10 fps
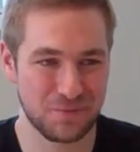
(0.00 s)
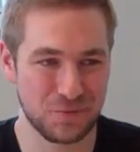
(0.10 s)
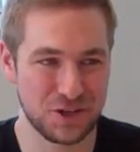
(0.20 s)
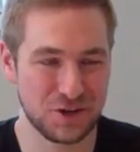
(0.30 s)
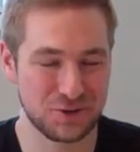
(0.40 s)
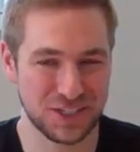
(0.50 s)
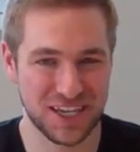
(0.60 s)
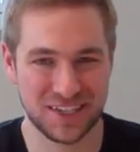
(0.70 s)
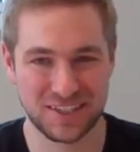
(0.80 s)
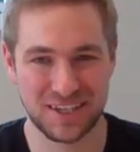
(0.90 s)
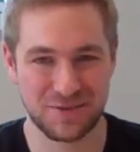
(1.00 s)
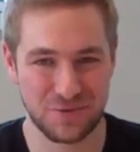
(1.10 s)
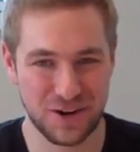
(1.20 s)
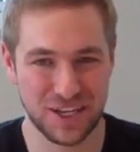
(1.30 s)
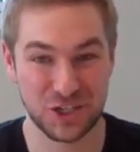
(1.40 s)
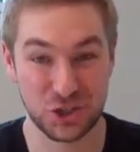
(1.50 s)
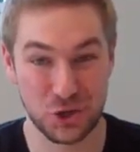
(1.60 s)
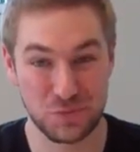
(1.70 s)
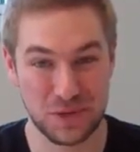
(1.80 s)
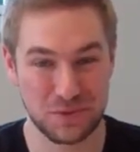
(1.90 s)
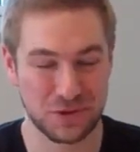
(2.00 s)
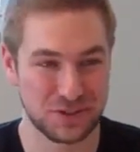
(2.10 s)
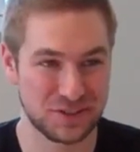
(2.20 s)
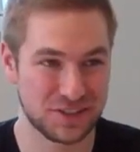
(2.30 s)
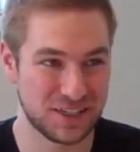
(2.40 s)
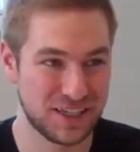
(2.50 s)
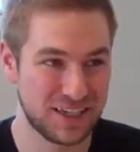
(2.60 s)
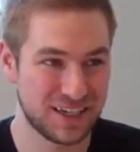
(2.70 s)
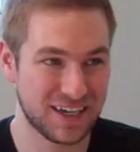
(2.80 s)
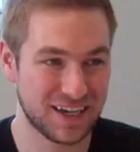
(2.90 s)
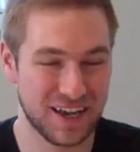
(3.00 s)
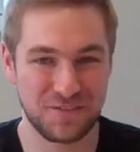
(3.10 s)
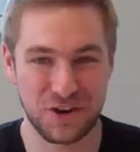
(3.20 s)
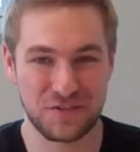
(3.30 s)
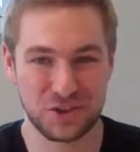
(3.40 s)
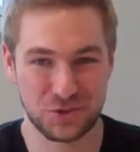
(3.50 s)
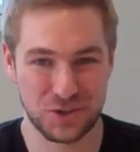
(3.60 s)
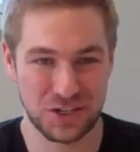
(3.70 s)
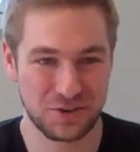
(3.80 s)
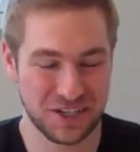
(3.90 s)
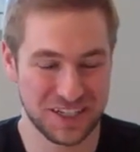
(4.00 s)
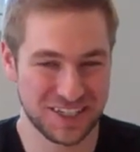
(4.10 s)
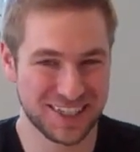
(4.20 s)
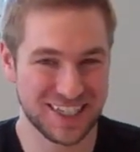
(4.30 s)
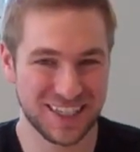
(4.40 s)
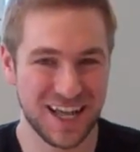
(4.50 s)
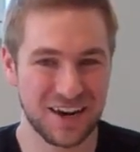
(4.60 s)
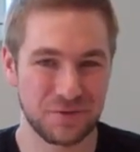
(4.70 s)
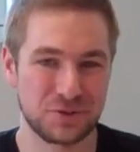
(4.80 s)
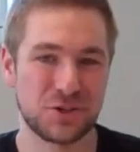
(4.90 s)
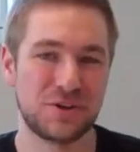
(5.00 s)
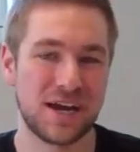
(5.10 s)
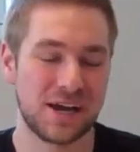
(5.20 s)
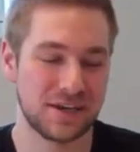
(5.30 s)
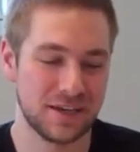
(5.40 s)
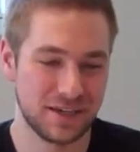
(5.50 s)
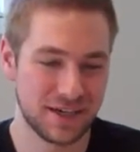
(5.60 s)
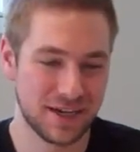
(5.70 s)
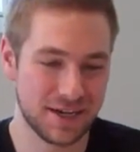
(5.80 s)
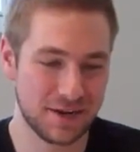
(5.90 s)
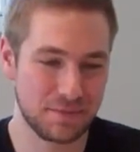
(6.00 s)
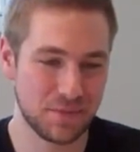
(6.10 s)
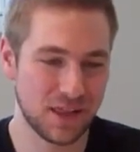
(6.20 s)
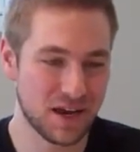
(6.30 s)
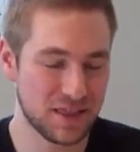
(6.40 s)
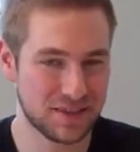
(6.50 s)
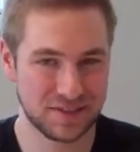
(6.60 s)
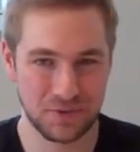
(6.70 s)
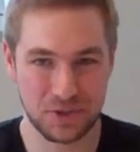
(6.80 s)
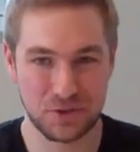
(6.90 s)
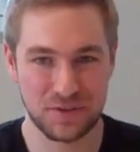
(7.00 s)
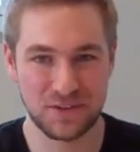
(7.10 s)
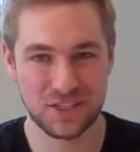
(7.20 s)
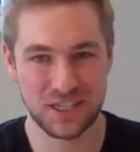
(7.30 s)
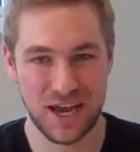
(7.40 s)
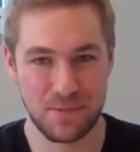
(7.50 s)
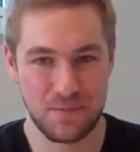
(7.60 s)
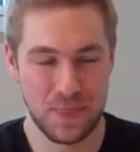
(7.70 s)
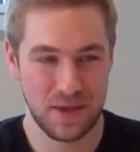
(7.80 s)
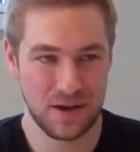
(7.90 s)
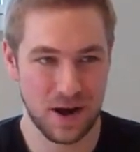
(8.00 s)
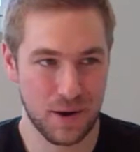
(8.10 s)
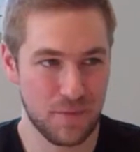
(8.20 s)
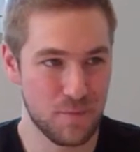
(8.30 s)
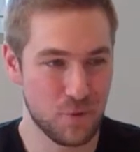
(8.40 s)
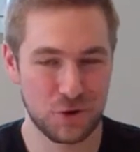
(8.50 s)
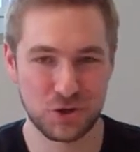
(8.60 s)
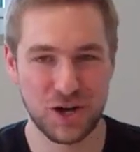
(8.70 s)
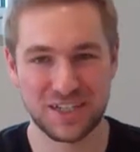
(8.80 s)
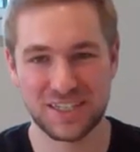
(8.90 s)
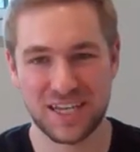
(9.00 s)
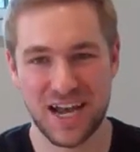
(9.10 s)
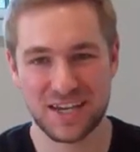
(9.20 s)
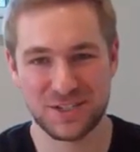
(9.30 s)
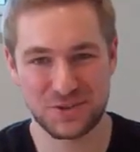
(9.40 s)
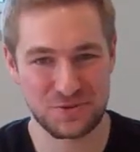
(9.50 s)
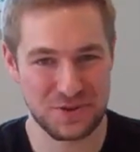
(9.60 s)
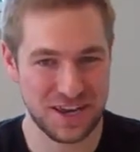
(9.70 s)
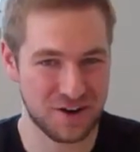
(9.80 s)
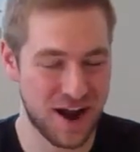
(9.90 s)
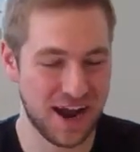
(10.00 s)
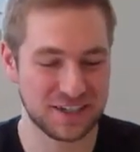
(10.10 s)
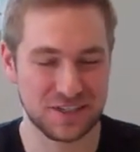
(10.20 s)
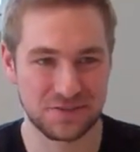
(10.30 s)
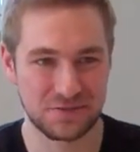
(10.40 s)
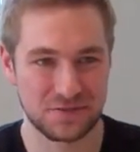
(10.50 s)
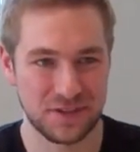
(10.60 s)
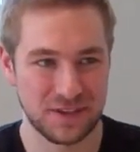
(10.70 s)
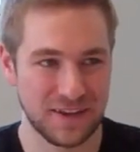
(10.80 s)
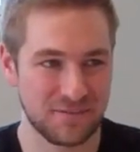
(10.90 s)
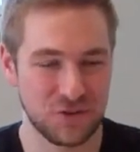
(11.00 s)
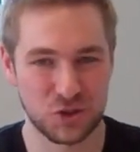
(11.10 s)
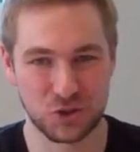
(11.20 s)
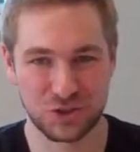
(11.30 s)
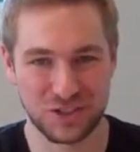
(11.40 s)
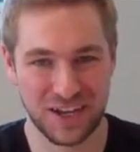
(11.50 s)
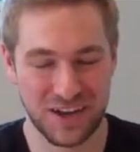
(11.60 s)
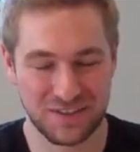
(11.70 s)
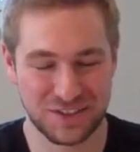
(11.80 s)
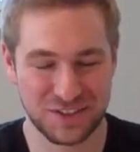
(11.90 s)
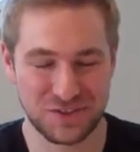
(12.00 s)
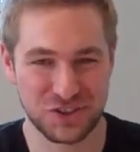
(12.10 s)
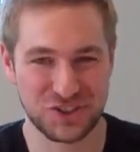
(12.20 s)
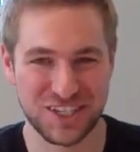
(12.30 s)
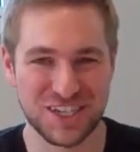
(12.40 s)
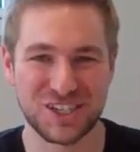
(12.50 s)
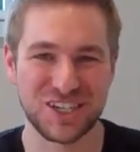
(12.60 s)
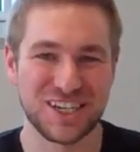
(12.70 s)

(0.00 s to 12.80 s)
when you go to test it and run it and show people, it's not very visual. You don't get to see a lot of what's going on. A lot of the things that we do in the VizLab are more directly tied to interactive and visual, obviously visualization.